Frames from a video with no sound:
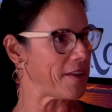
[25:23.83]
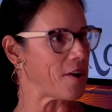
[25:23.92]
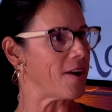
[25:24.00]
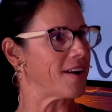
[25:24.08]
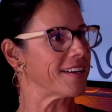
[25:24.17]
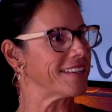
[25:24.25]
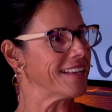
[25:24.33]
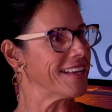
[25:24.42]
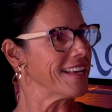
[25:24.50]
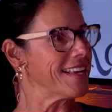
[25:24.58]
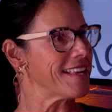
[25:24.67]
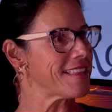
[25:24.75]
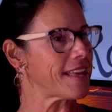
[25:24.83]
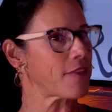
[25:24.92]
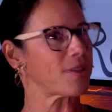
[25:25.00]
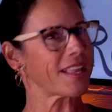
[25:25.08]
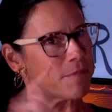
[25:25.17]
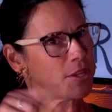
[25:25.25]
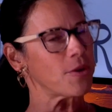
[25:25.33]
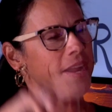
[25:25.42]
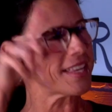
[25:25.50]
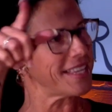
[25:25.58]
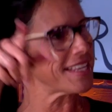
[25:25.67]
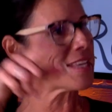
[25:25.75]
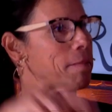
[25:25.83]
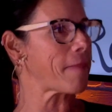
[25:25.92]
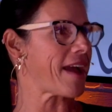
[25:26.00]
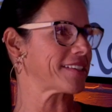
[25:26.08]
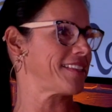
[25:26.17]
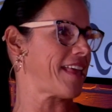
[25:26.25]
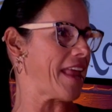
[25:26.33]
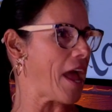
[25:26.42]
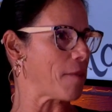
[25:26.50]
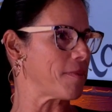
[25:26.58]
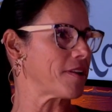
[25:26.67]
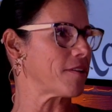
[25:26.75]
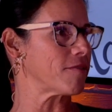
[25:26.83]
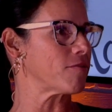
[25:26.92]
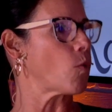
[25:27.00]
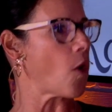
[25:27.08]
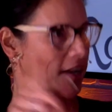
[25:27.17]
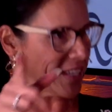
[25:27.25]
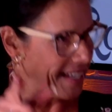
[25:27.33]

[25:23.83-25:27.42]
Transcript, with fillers: on that they're like, you know, I need to get back to that habit of walking